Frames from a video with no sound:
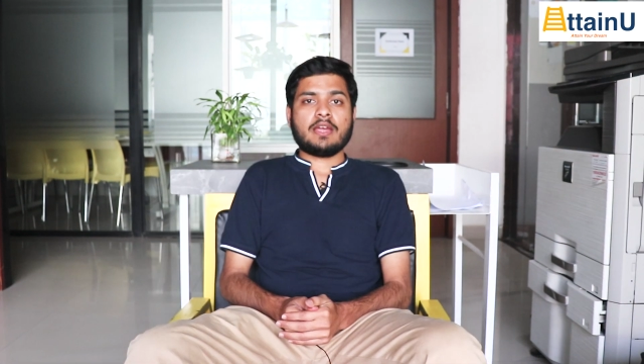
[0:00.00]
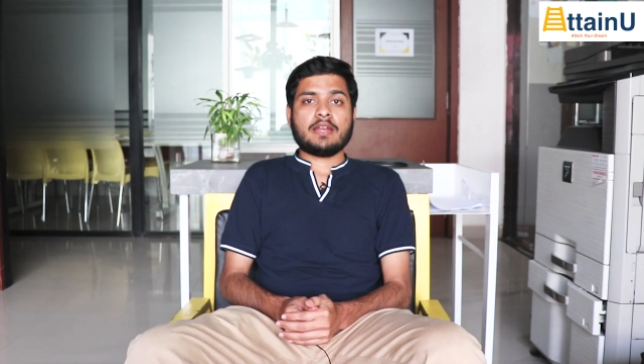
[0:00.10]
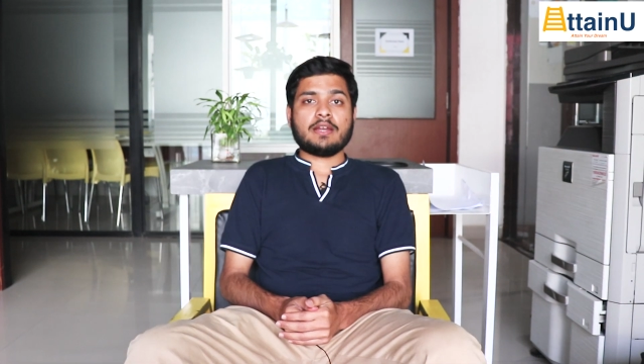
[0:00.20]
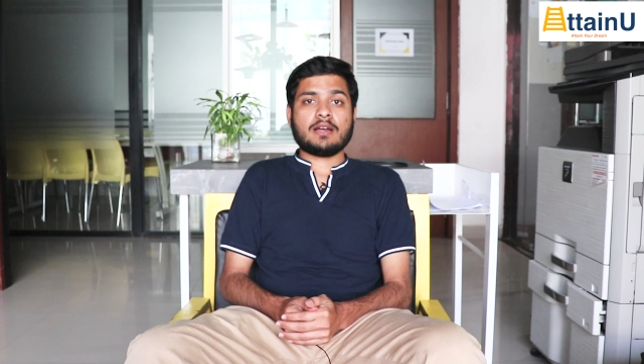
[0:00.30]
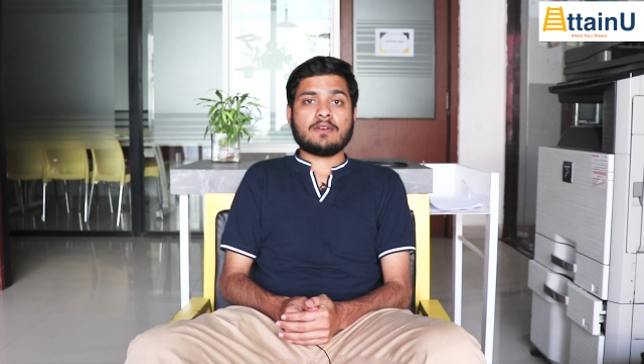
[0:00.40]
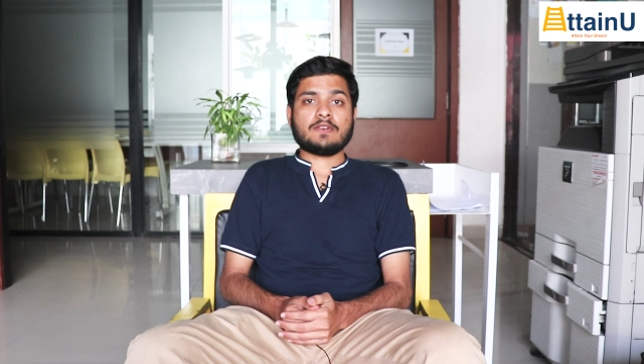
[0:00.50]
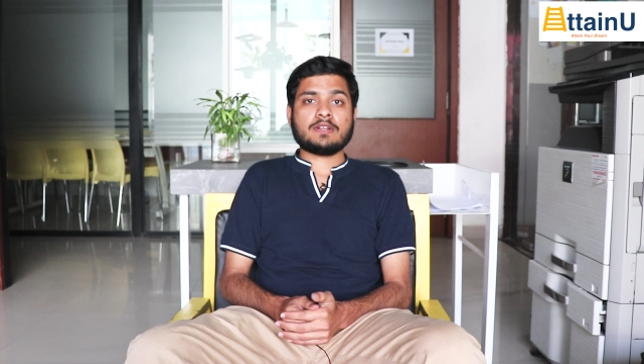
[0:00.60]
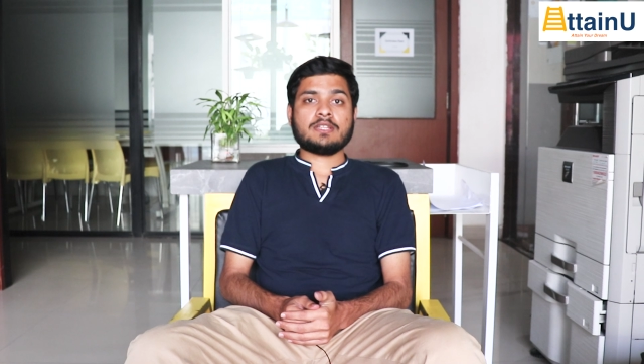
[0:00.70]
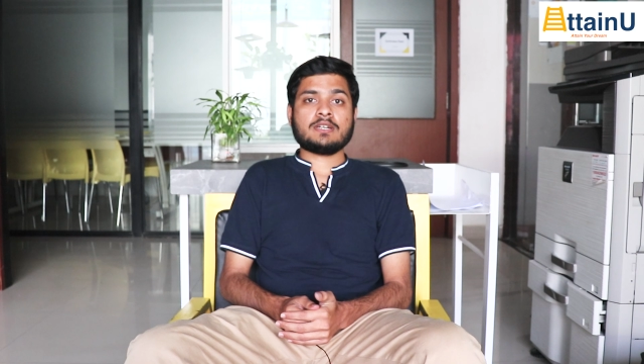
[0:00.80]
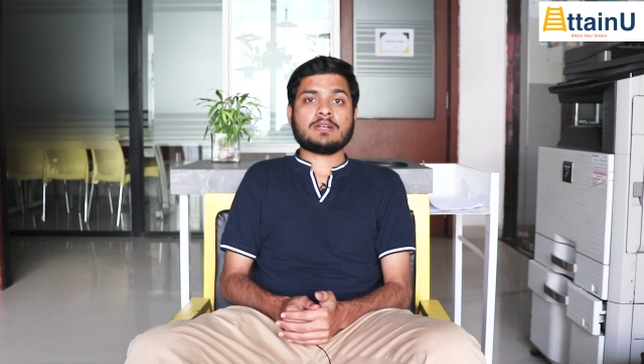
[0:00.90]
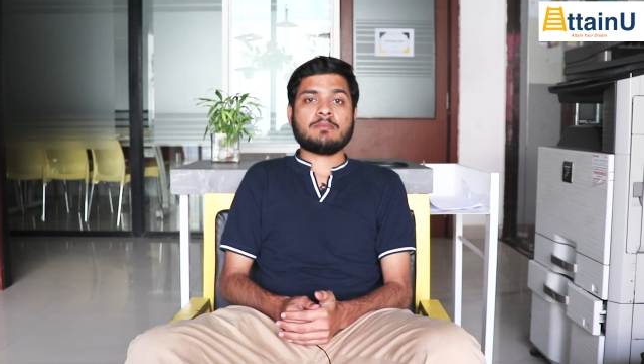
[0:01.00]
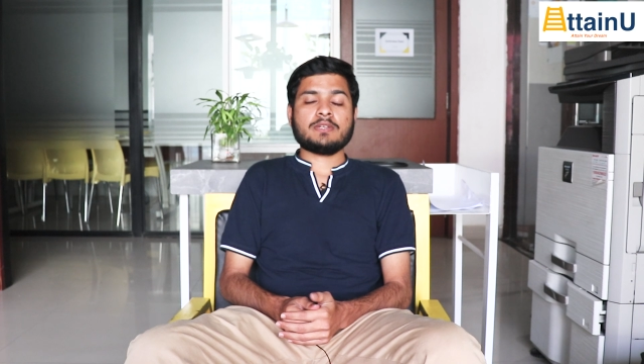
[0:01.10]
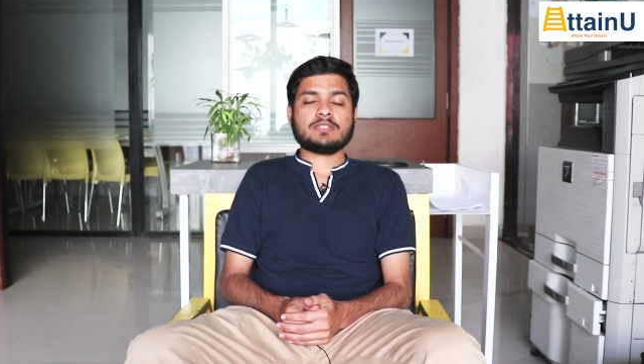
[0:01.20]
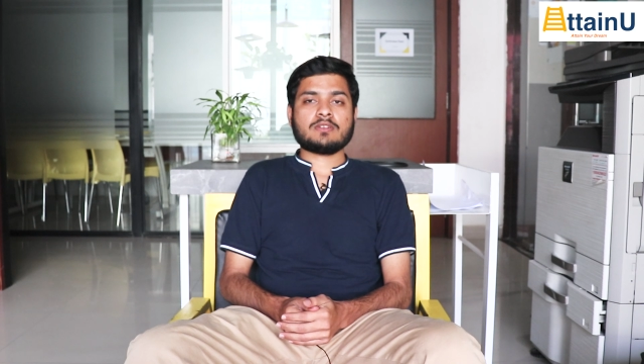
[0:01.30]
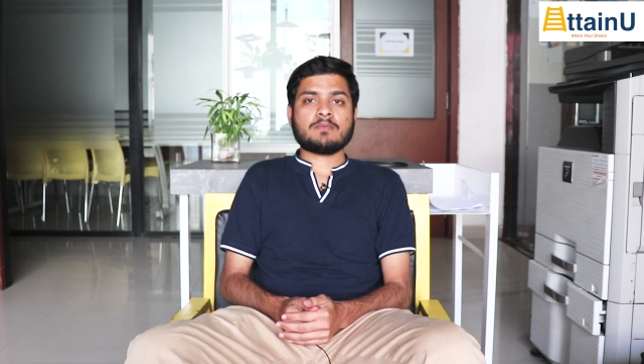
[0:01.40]
And after the
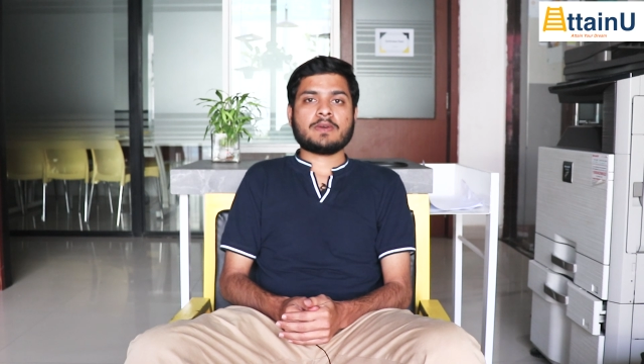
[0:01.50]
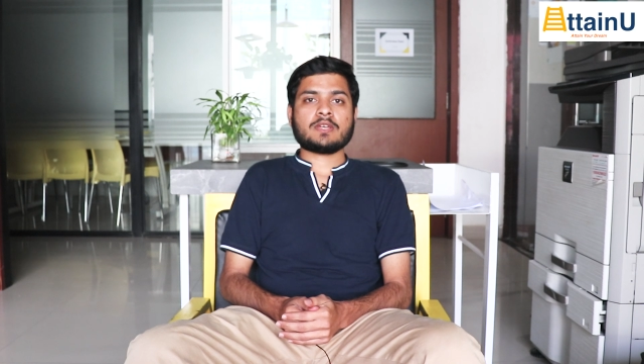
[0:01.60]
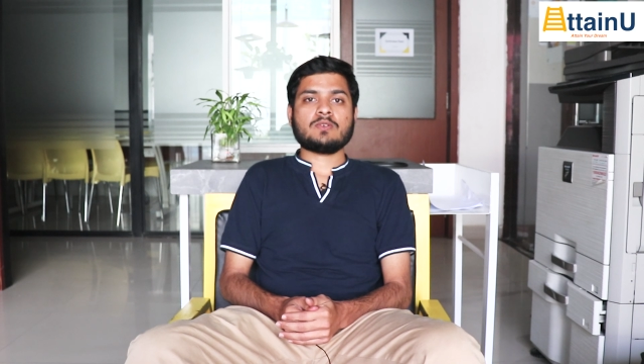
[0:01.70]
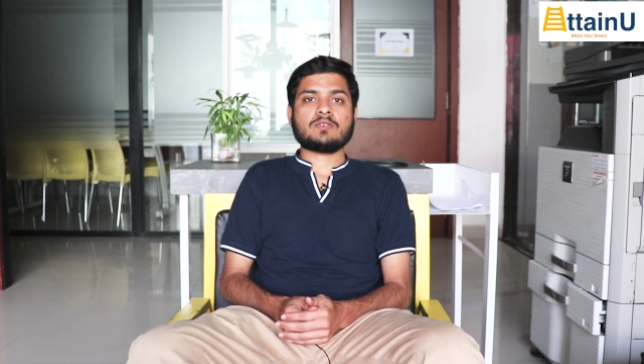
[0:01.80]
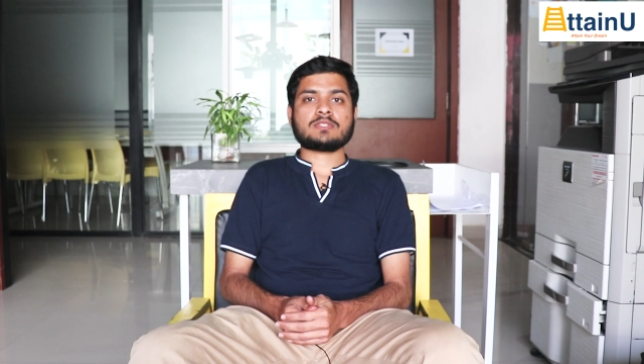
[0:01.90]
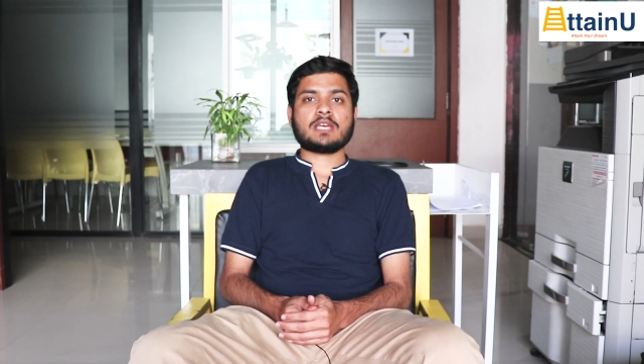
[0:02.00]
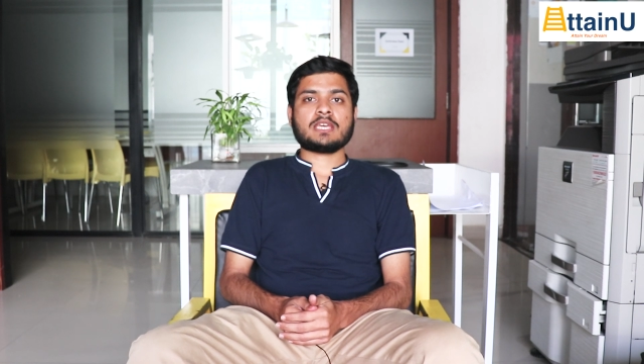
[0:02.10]
completion of my course,